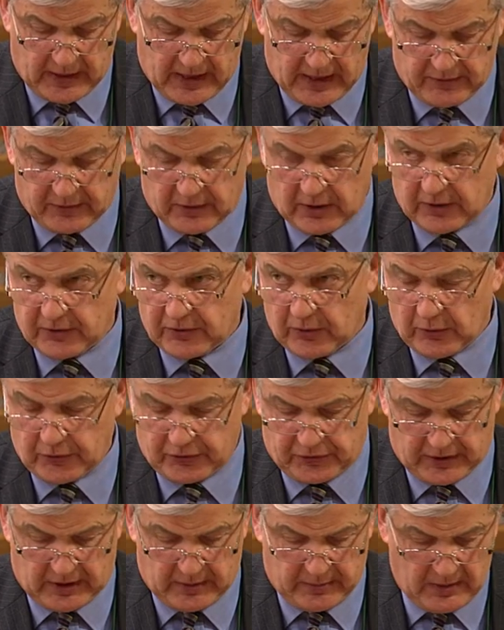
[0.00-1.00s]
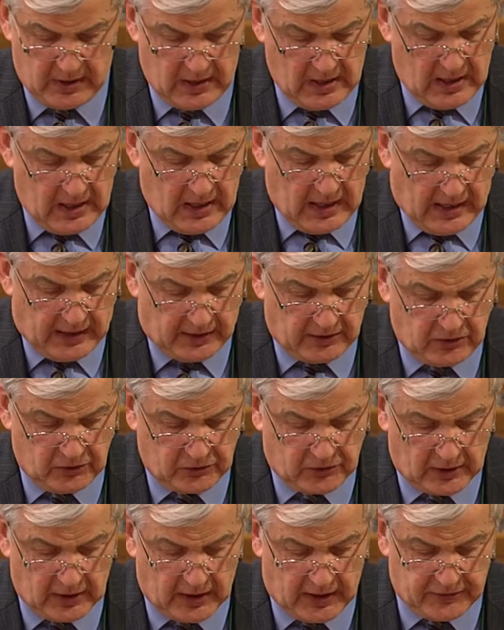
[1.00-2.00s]
we have on our doorstep and
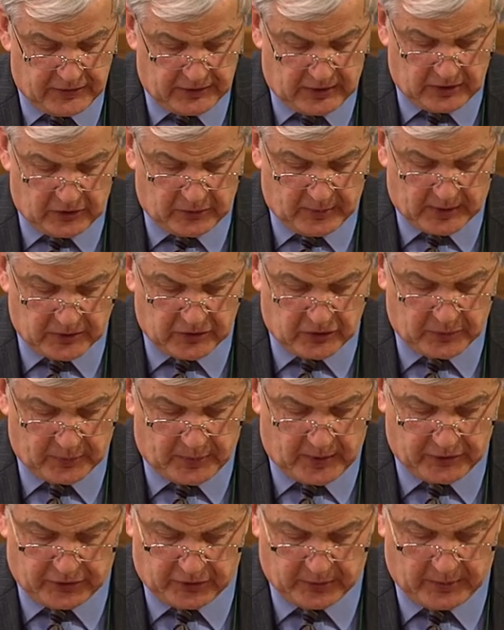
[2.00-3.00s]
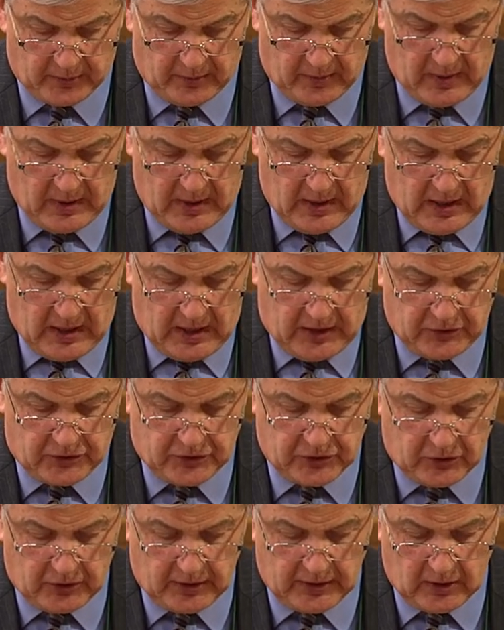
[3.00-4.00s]
utilising it as much as possible.
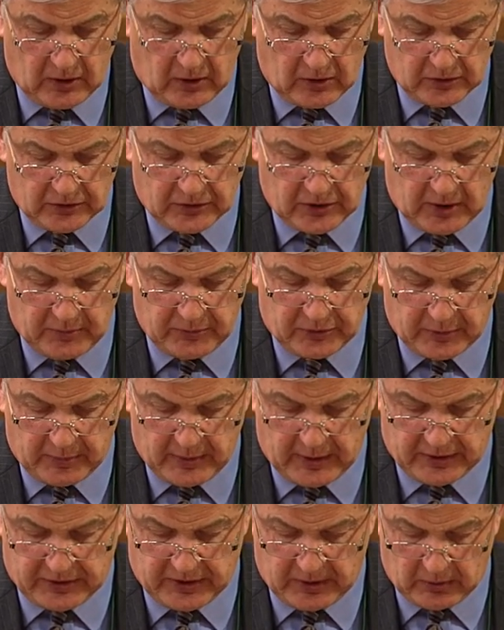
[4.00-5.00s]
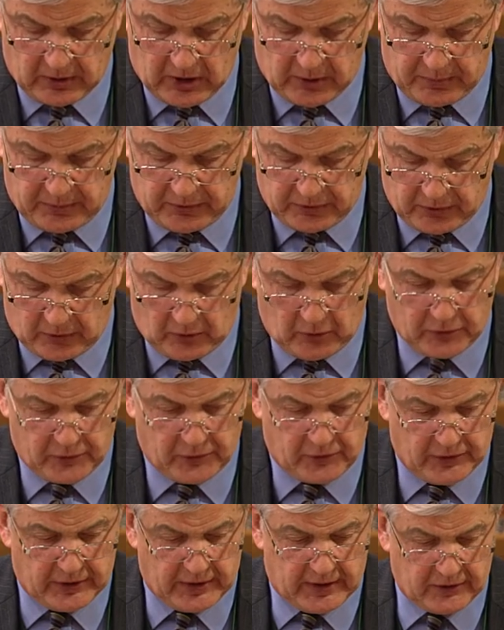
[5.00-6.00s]
Ensuring long-term stability will open
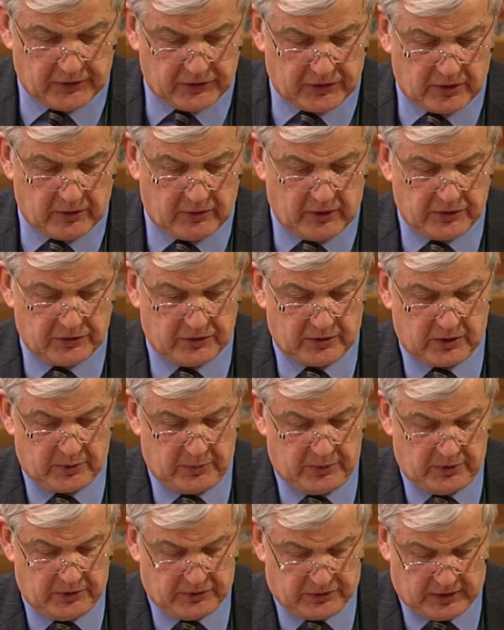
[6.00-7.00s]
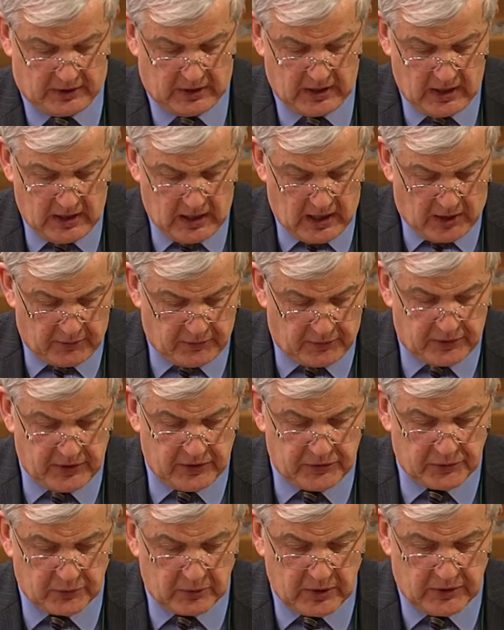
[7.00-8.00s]
doors for the next generation of the community, and for
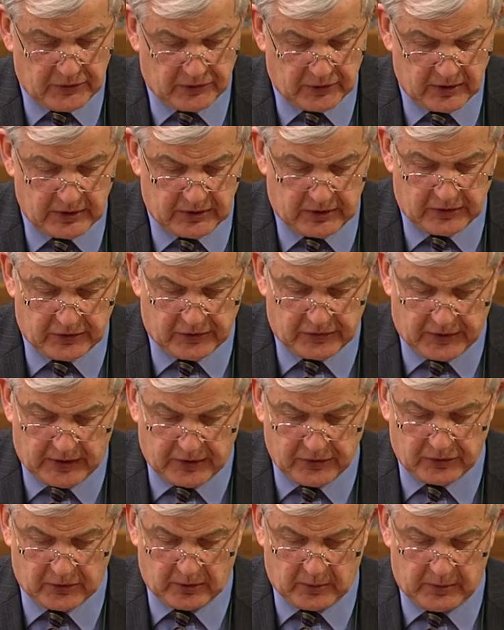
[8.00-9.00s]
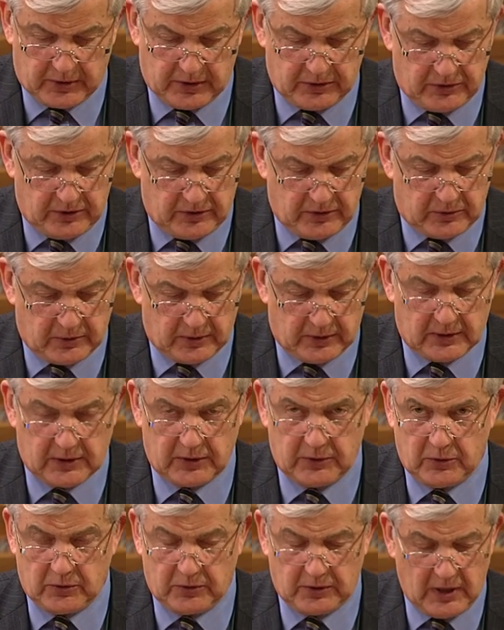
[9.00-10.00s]
this reason, it is essential that we continue to
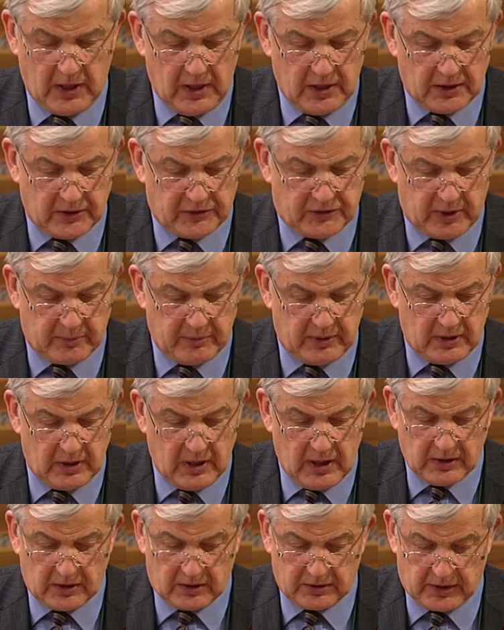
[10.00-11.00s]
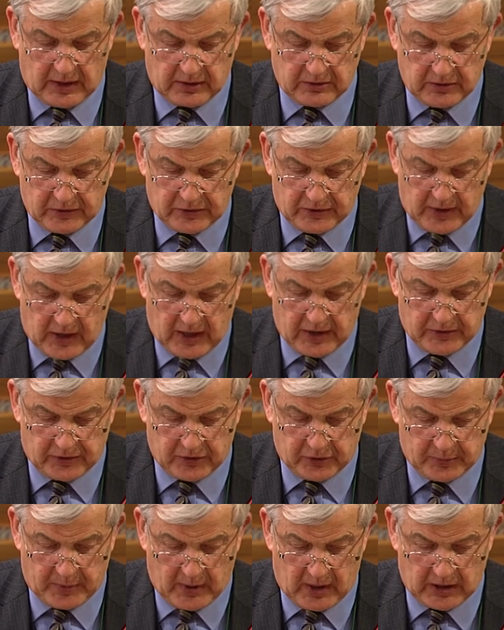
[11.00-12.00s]
include the semiconductor
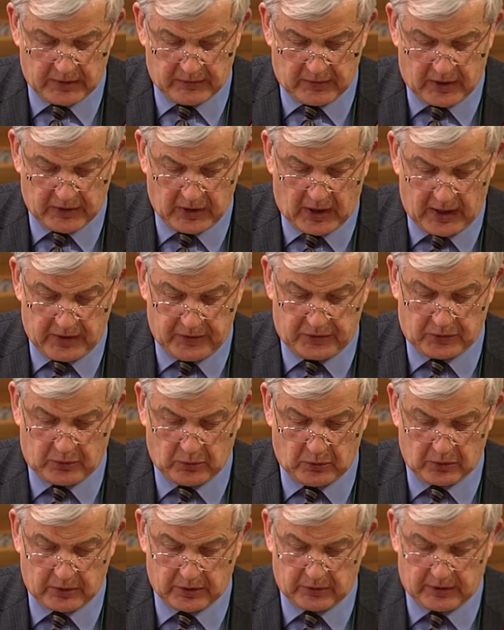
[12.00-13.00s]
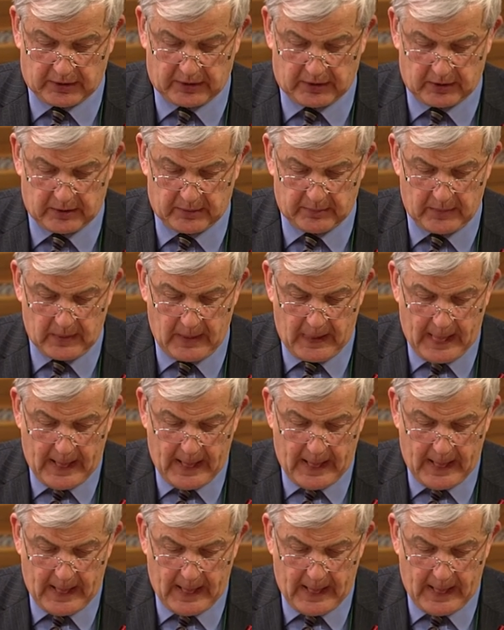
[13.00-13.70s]
science as part of our high school curriculum.